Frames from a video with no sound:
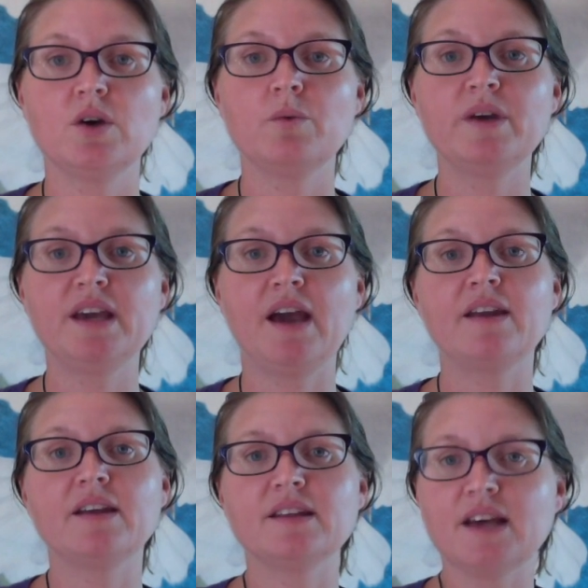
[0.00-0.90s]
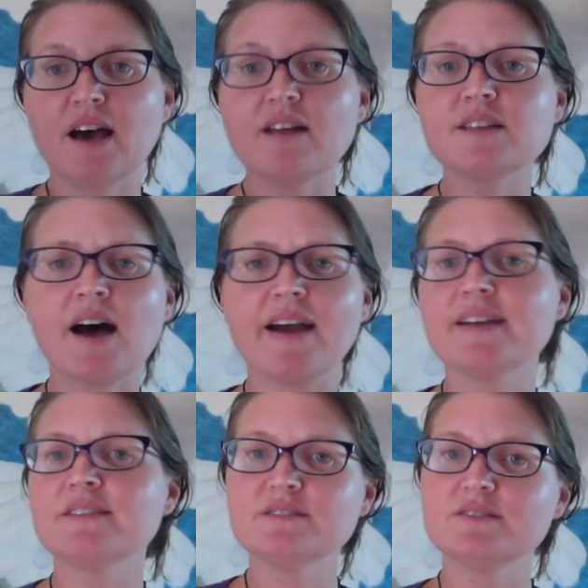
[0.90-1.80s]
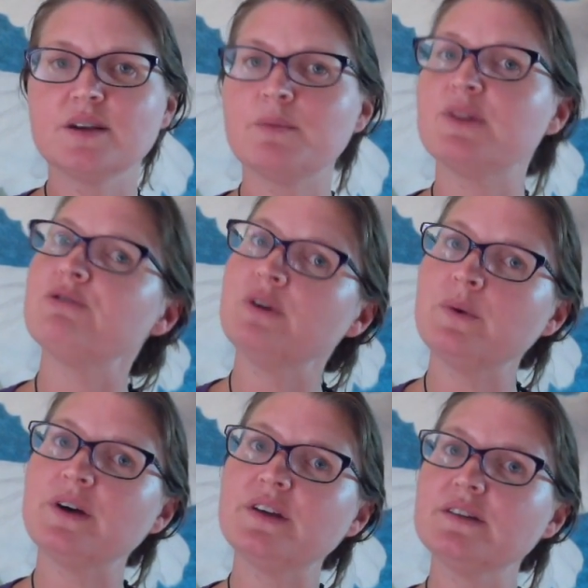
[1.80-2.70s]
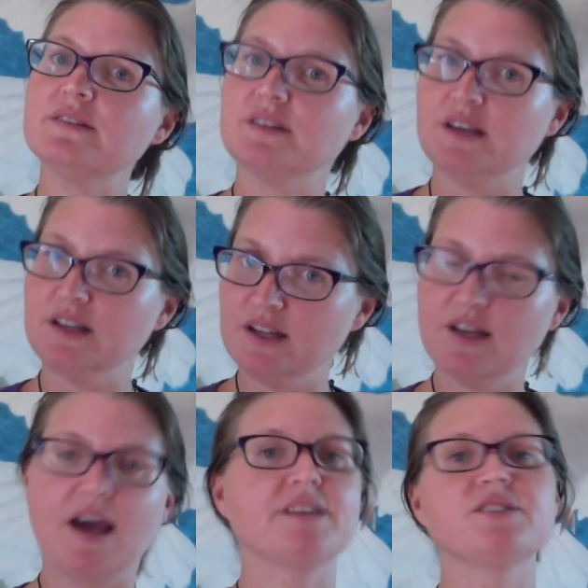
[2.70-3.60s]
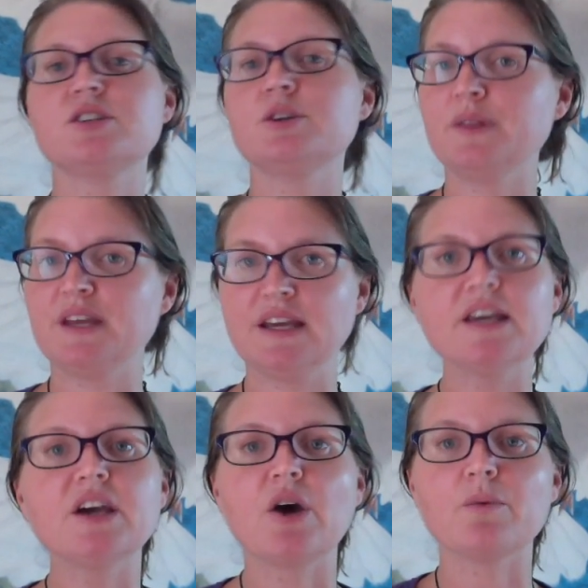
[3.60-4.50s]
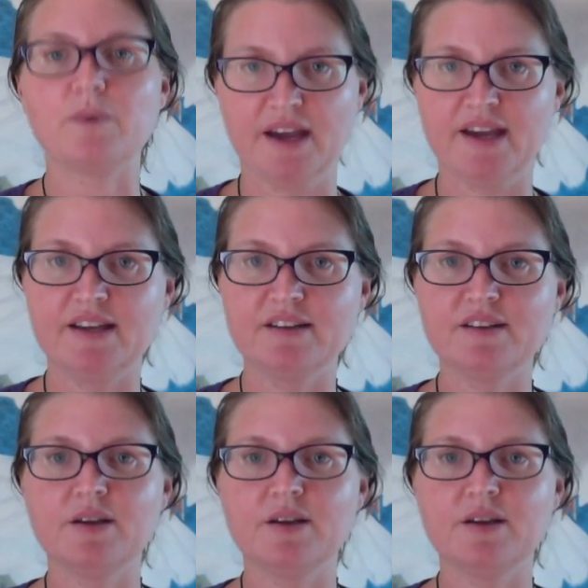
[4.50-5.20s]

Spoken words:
we can align. The free will, it has to do with the ego, right?